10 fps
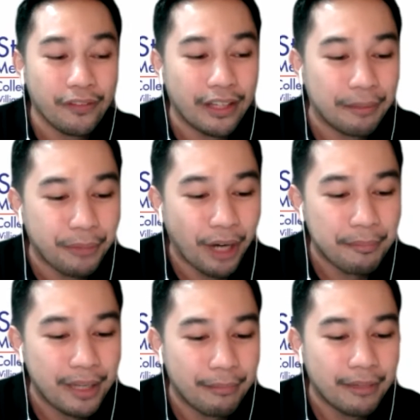the
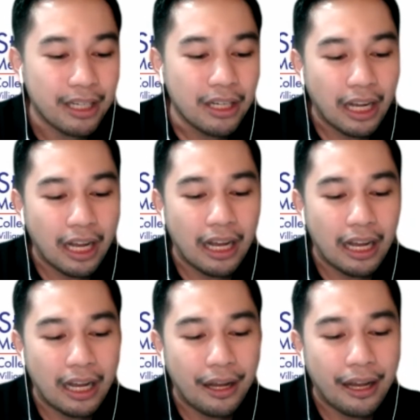problem
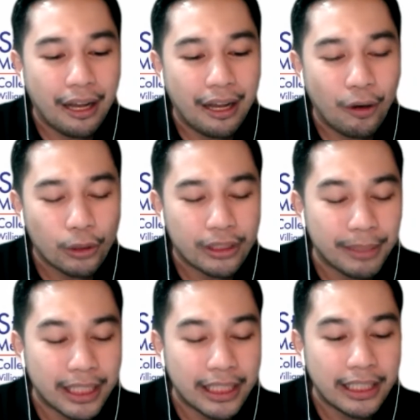uh,
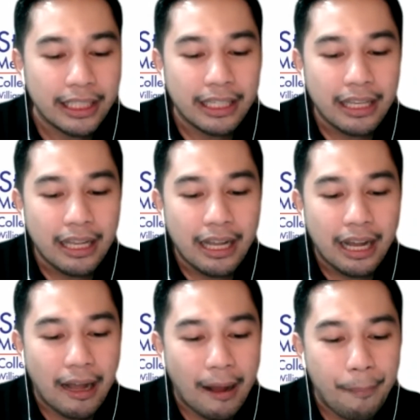ultimately.
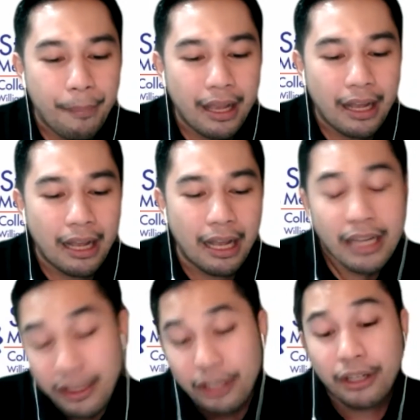Um,
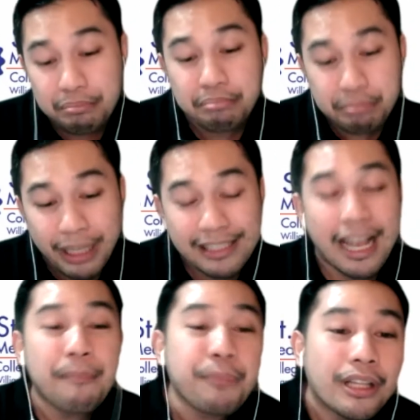another
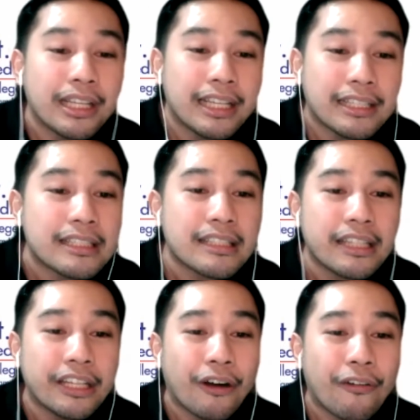example is,
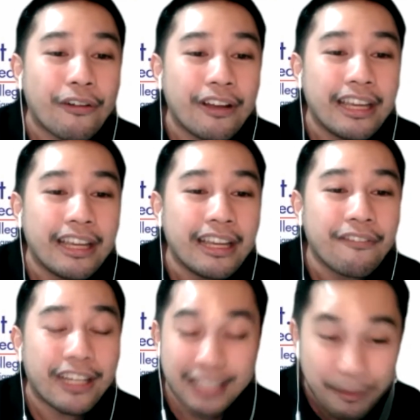you know,
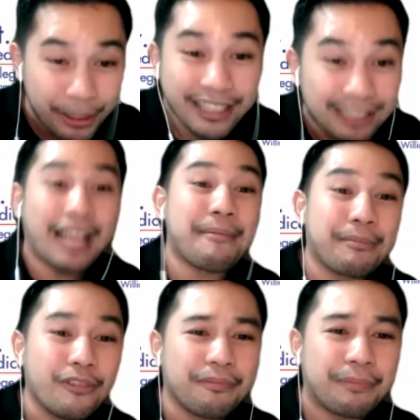for example, in the climate
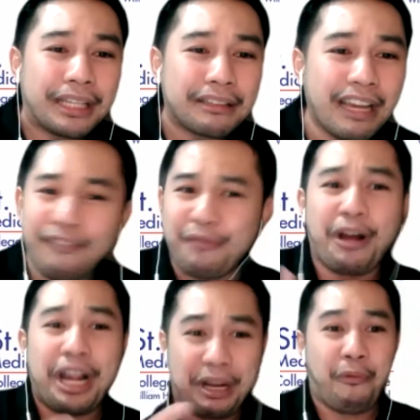movement,
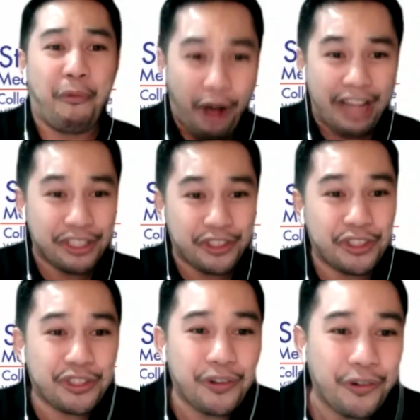everyone
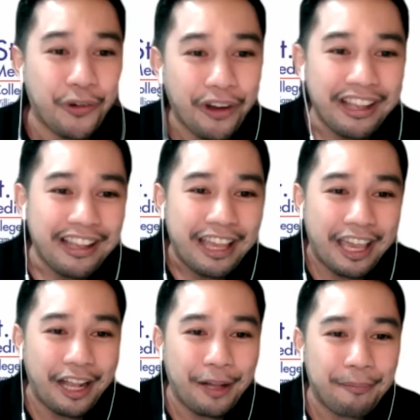wants to
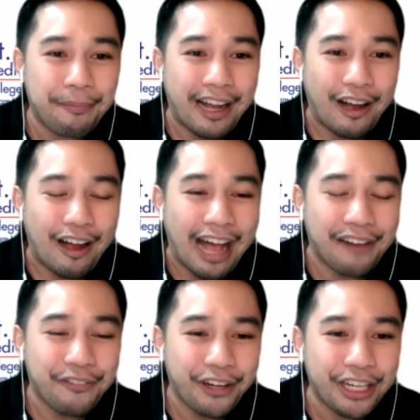help uh,
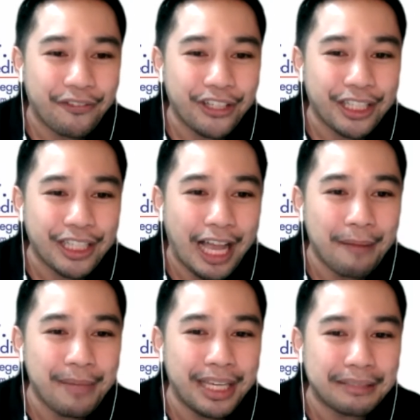advocate for the
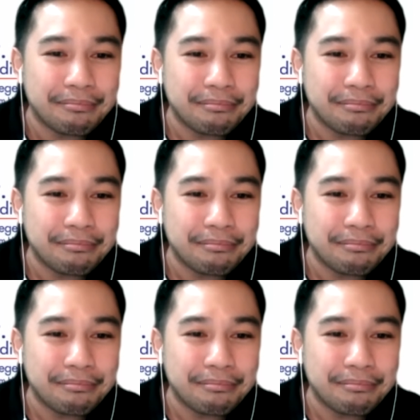climate.